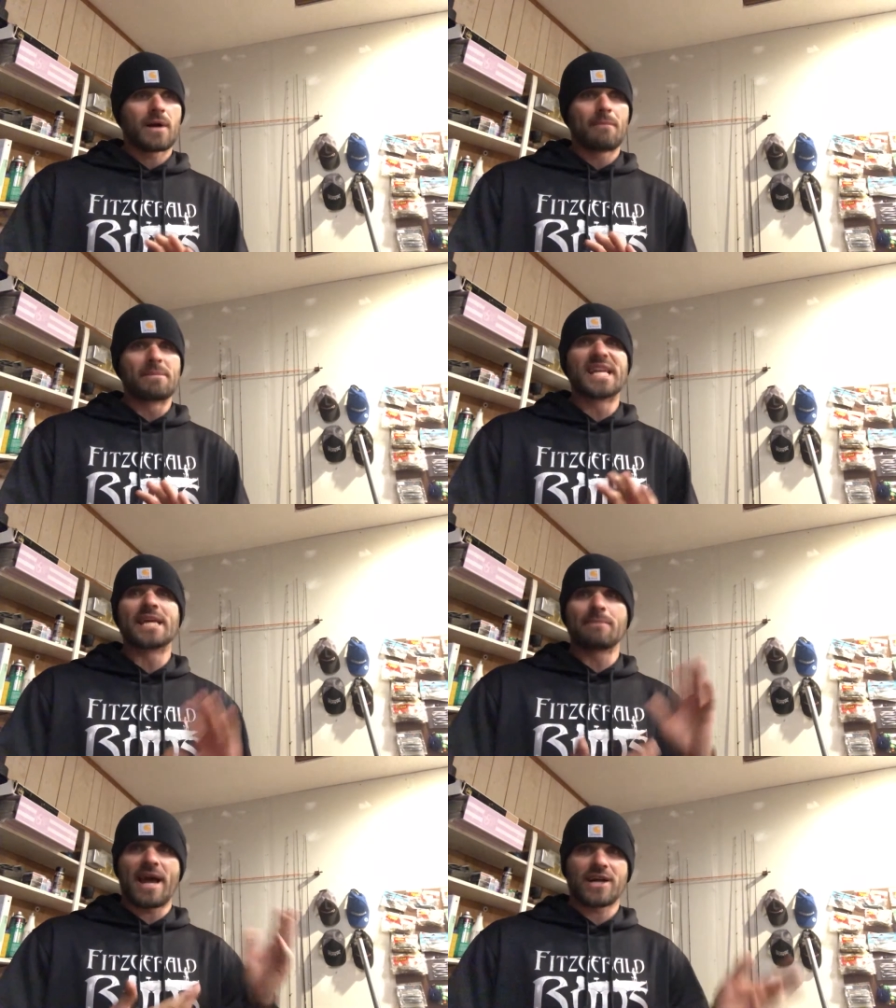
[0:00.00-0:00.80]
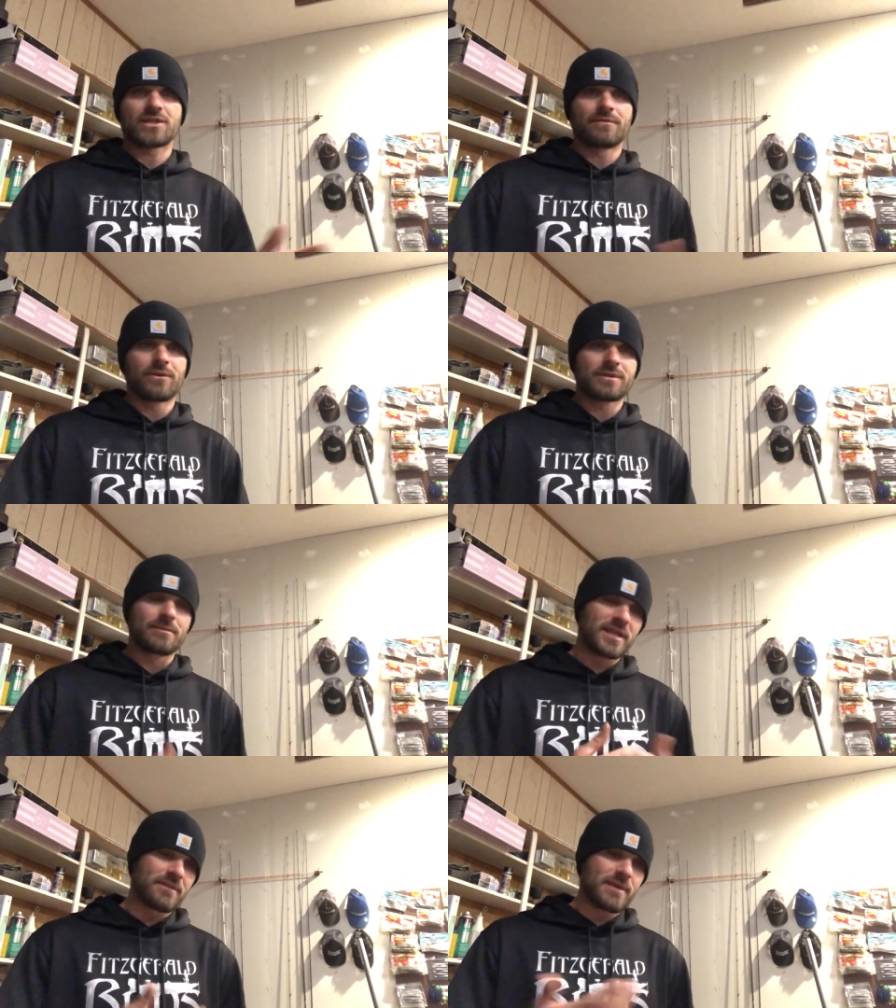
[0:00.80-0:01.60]
medium action
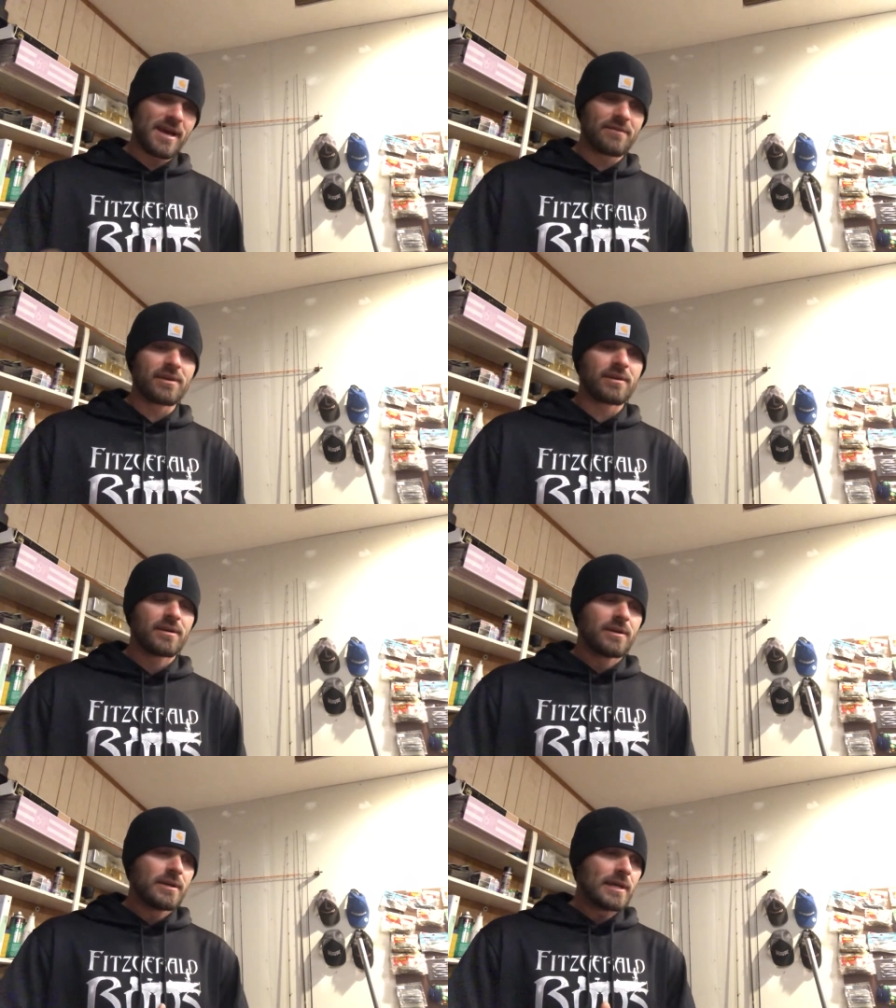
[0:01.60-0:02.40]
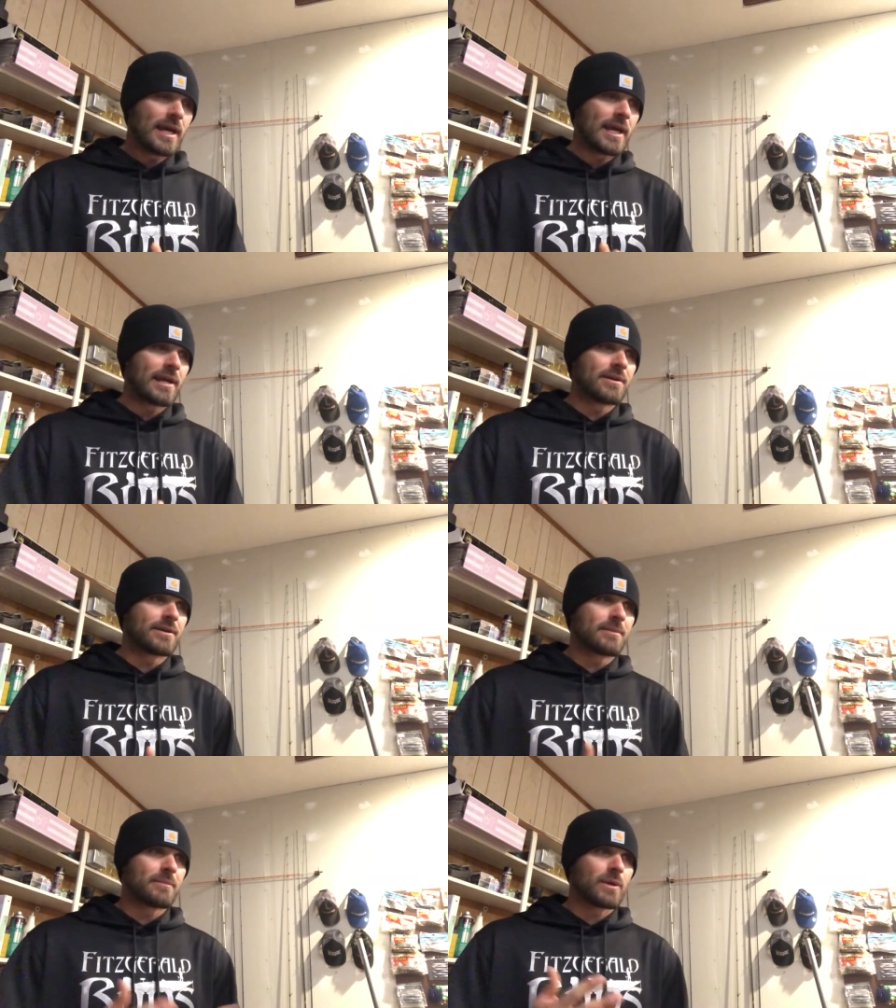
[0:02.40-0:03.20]
versus medium heavy. And
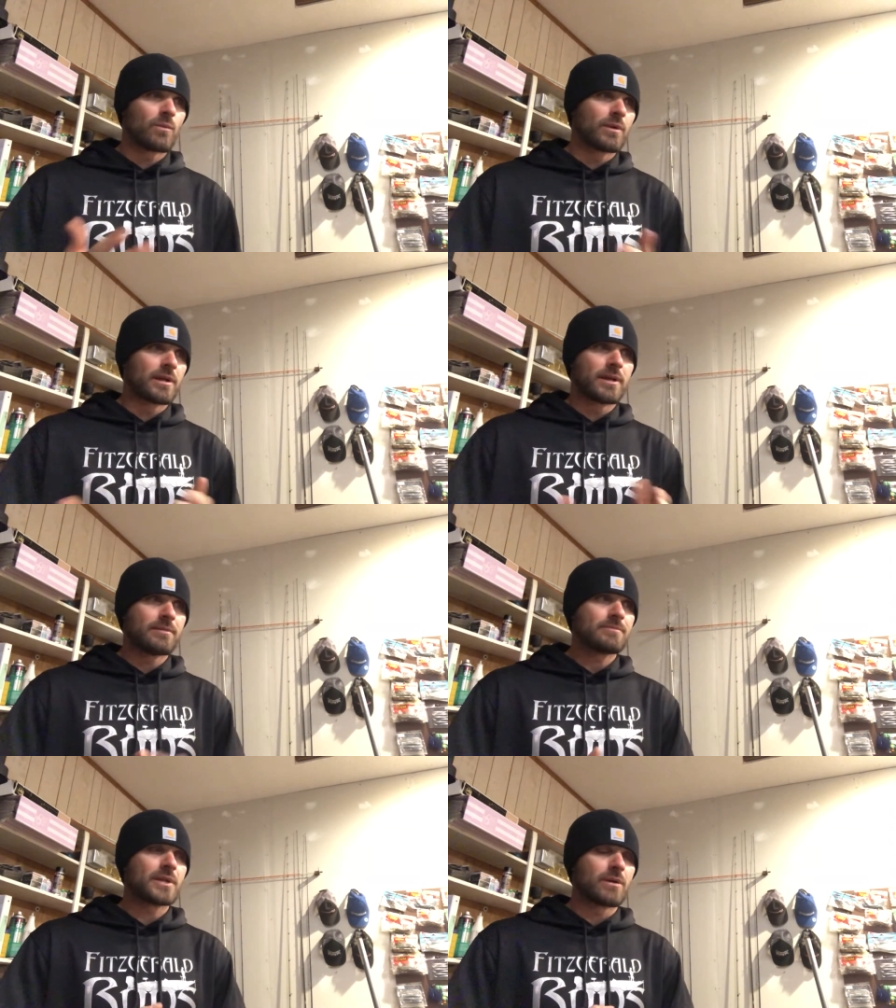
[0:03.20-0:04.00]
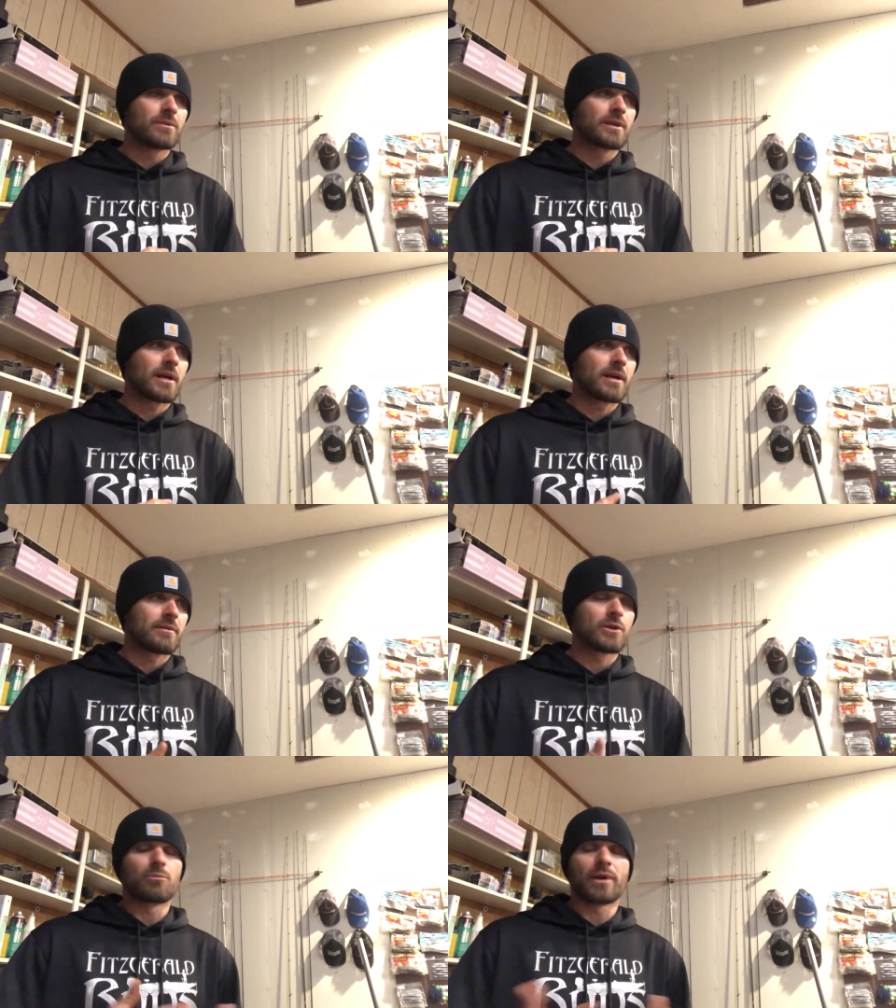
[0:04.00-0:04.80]
it really, you
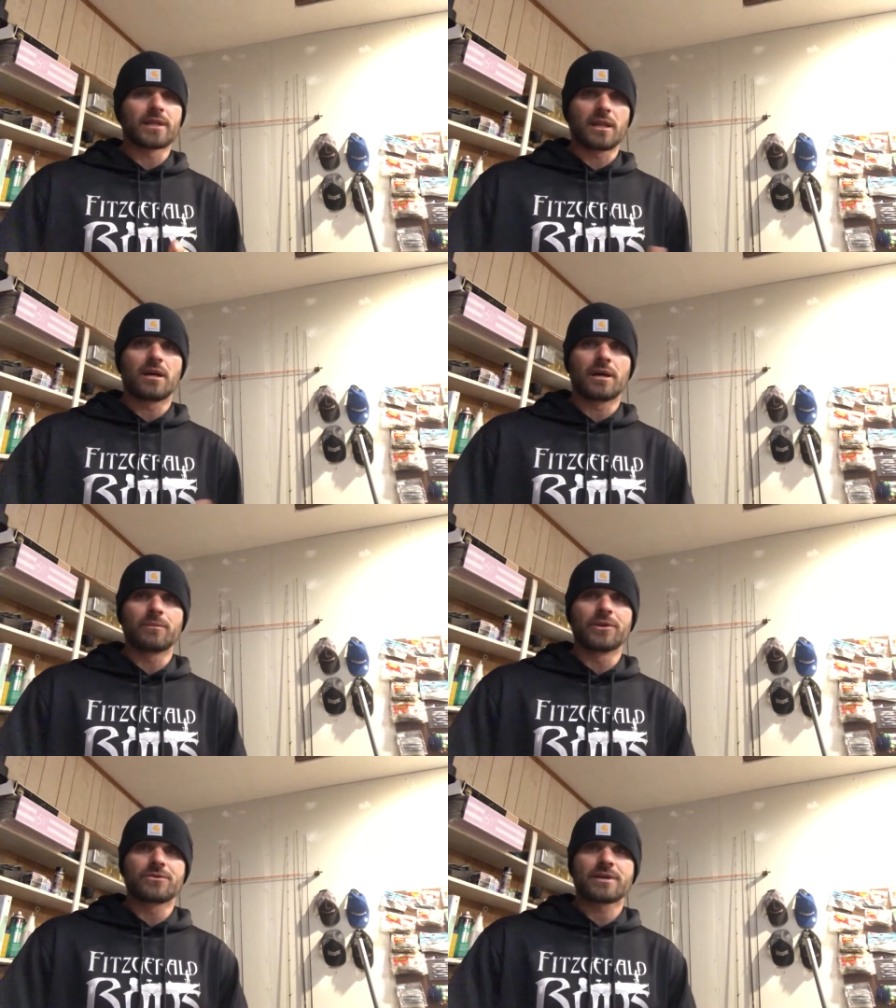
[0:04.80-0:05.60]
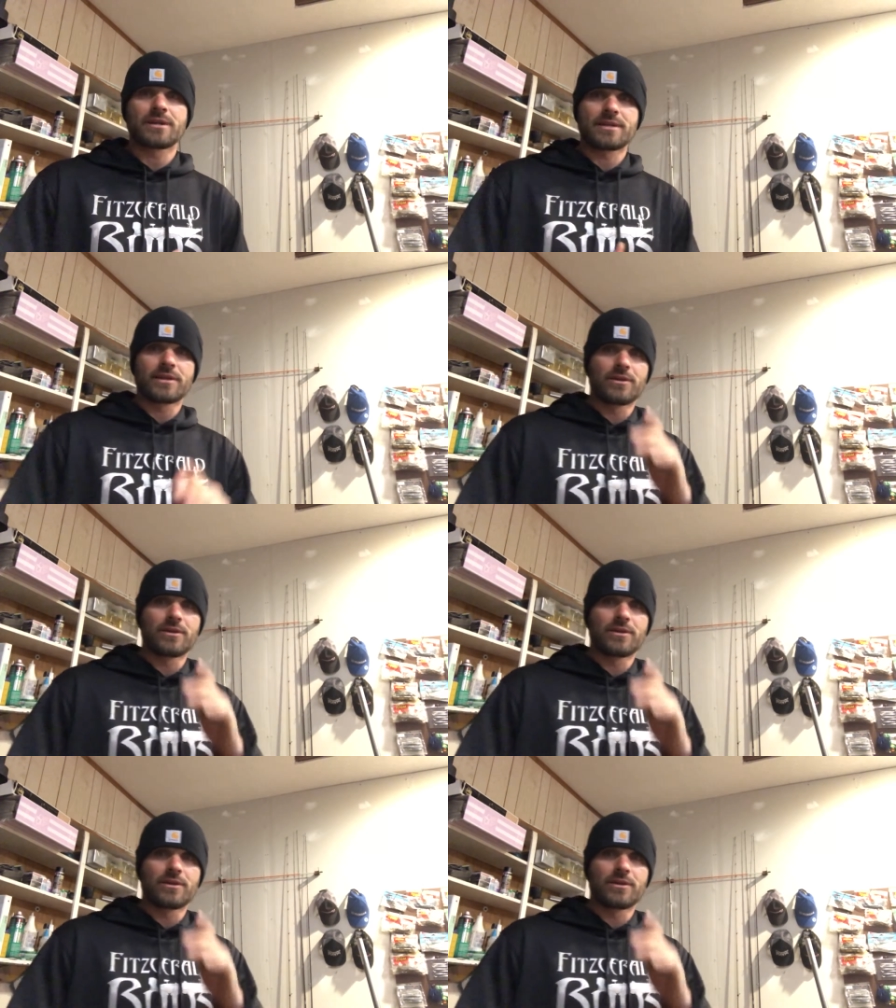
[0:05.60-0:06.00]
don't break the line when you set the